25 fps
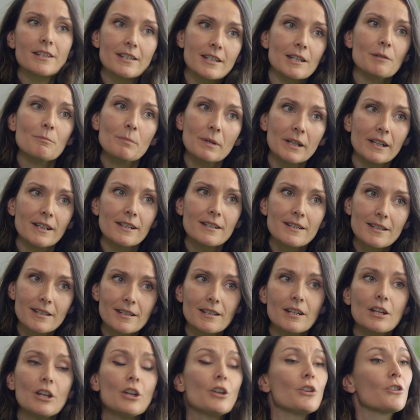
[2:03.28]

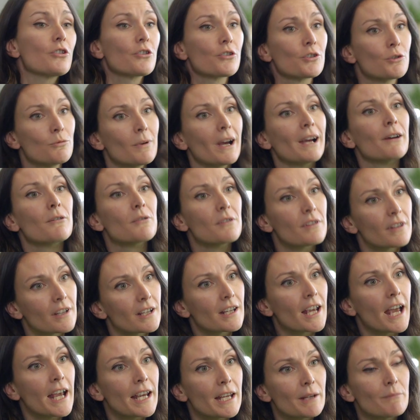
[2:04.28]
snippets throughout the
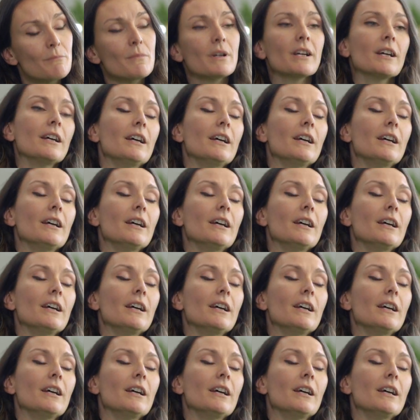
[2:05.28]
game